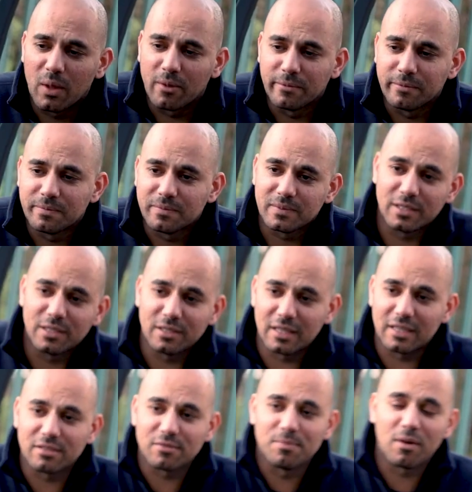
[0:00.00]
wheel.
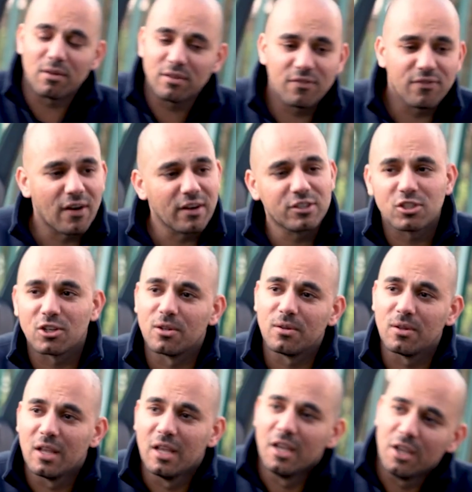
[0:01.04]
There's
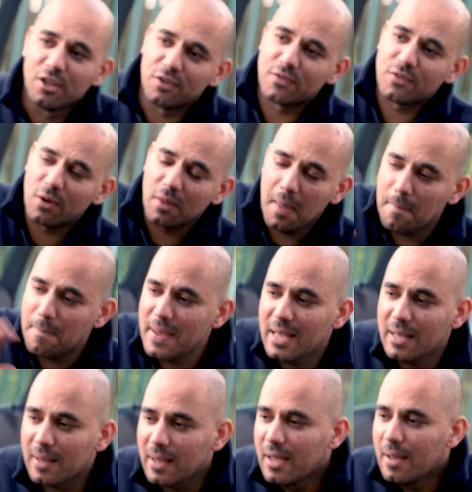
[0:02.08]
multifunctional. You've got that big,